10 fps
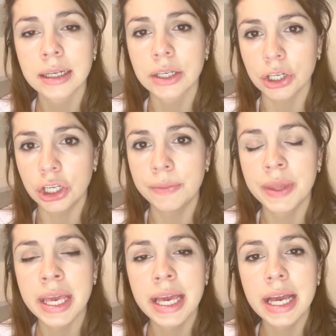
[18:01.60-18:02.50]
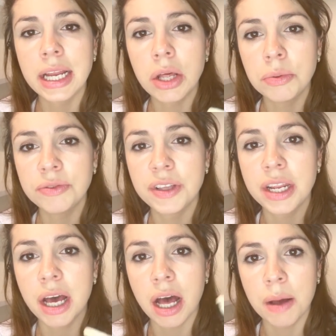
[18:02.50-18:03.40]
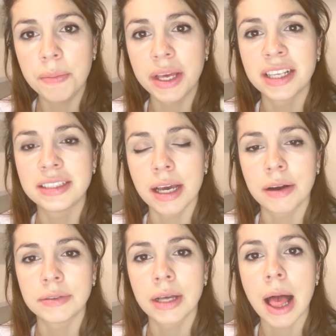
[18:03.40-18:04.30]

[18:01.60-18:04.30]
Good. And now move it up and down.